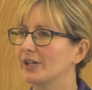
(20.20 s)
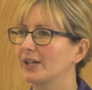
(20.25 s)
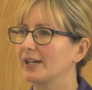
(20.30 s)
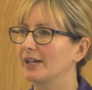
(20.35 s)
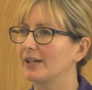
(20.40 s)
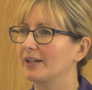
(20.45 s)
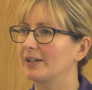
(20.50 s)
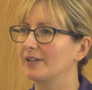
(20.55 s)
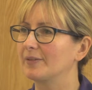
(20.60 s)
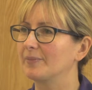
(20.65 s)

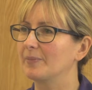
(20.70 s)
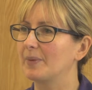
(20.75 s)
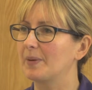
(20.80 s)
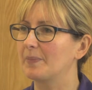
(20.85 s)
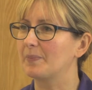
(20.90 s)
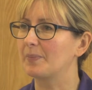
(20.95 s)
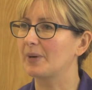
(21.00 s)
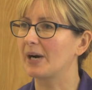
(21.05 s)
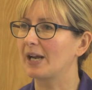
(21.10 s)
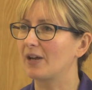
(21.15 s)
and
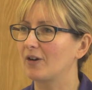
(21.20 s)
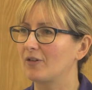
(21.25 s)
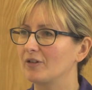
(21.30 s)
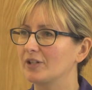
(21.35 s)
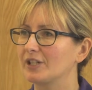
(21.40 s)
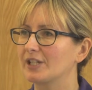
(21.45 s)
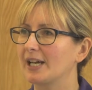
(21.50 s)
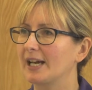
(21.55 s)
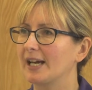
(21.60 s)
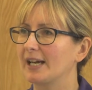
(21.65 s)
senior
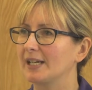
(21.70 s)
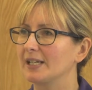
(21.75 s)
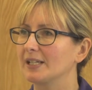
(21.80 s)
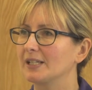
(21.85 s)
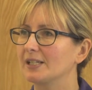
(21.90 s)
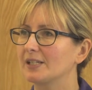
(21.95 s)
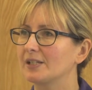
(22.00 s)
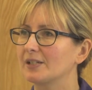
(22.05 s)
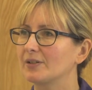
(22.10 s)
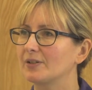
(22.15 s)
nurse
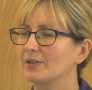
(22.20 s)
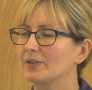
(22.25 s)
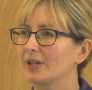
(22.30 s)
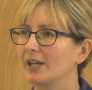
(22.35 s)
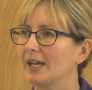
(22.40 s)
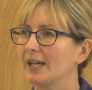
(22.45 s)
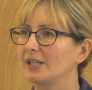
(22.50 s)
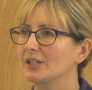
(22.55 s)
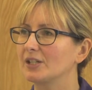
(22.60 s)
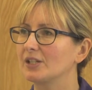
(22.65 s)
leadership
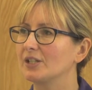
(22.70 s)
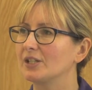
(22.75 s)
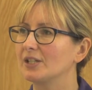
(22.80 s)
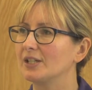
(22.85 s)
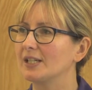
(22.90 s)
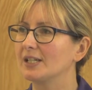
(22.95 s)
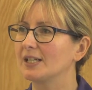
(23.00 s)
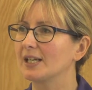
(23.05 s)
visibility,